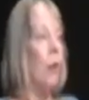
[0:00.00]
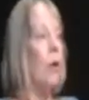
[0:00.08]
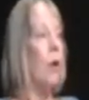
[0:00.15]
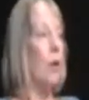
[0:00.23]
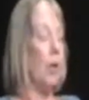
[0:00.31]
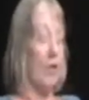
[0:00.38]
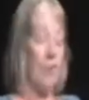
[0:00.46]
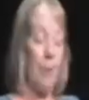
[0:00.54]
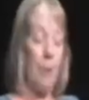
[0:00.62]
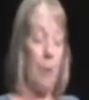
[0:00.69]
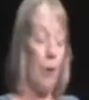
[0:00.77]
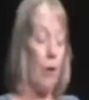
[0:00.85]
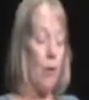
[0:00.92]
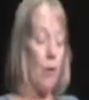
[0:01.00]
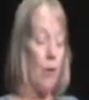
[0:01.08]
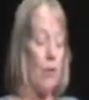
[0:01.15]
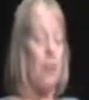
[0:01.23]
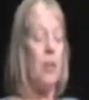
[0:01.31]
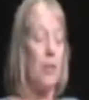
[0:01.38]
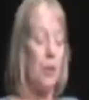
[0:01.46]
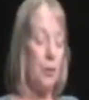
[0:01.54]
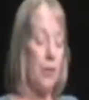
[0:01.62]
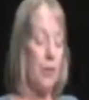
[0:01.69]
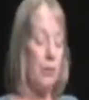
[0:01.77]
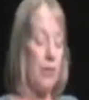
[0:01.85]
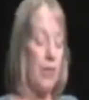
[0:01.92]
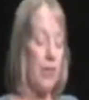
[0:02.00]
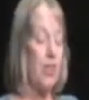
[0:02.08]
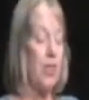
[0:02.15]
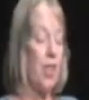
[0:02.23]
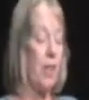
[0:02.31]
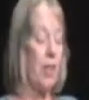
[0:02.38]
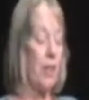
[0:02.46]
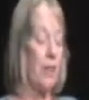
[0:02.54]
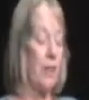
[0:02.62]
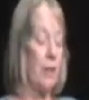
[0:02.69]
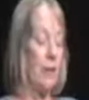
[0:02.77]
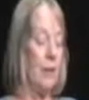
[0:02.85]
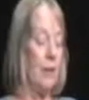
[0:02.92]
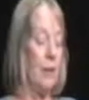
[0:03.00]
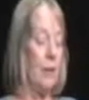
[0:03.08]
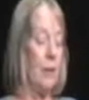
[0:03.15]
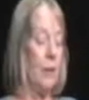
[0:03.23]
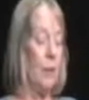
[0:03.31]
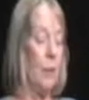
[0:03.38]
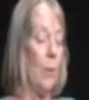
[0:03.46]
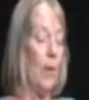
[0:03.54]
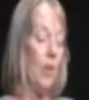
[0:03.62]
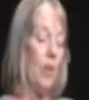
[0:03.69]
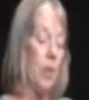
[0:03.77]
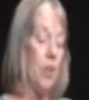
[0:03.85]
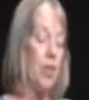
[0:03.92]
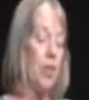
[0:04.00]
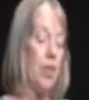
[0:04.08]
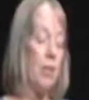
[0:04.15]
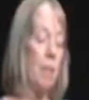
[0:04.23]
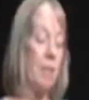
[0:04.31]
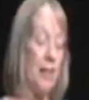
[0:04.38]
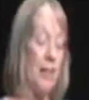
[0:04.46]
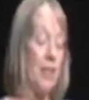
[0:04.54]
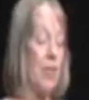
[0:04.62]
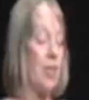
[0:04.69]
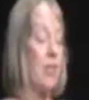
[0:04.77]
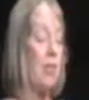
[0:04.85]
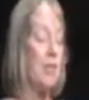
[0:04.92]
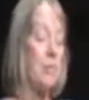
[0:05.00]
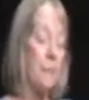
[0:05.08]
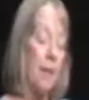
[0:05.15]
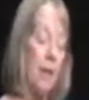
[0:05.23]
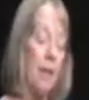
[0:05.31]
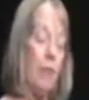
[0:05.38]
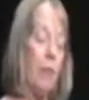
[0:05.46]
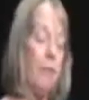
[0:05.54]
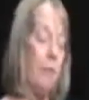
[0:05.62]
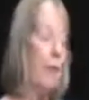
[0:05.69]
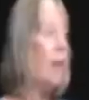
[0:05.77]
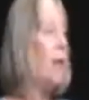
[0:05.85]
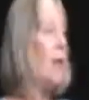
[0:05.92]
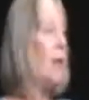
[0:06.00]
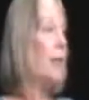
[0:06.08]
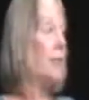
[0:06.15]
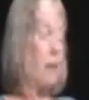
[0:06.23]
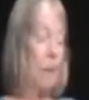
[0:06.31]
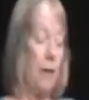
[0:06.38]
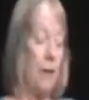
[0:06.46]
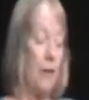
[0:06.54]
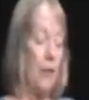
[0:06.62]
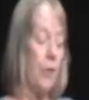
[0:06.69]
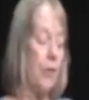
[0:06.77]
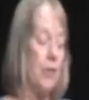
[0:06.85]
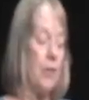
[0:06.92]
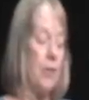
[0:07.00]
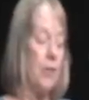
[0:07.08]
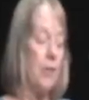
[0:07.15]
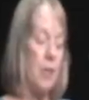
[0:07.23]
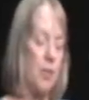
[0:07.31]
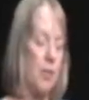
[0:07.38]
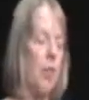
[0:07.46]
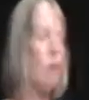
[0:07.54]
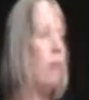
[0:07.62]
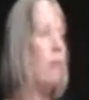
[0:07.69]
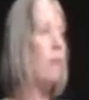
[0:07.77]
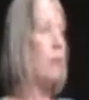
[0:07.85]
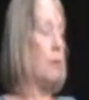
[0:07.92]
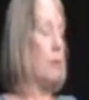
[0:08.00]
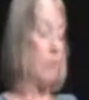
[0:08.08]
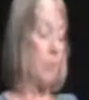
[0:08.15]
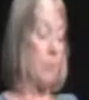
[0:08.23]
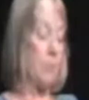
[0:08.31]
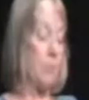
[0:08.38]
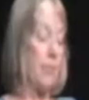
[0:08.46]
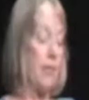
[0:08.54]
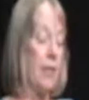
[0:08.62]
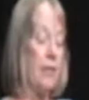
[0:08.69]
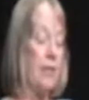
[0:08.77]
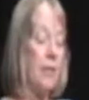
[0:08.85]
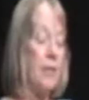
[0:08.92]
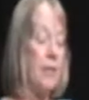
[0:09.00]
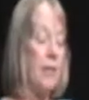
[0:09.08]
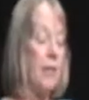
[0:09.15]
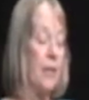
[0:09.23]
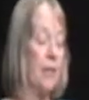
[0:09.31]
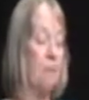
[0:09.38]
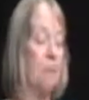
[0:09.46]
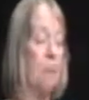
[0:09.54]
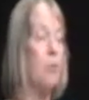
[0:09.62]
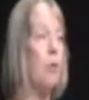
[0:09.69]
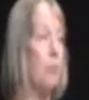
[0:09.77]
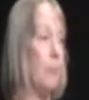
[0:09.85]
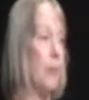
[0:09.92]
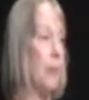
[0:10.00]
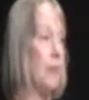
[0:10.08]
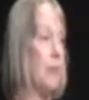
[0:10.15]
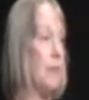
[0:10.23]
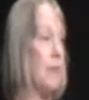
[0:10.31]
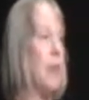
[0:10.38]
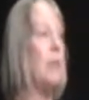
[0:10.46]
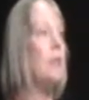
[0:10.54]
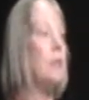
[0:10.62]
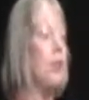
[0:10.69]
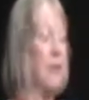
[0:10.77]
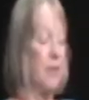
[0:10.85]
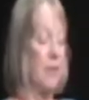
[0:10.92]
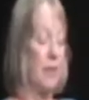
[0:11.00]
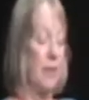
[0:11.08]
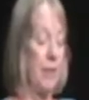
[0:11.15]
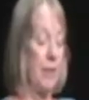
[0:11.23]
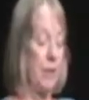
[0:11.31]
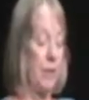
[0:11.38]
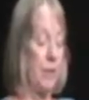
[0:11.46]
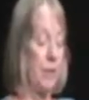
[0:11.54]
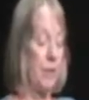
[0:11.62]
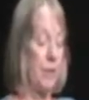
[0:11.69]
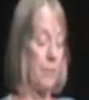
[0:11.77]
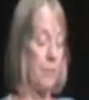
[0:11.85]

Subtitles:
Holly, box and yew tree shine, where arching beech and spire of pine thrust strong roots beneath a sea of bluebells and forget-me-nots.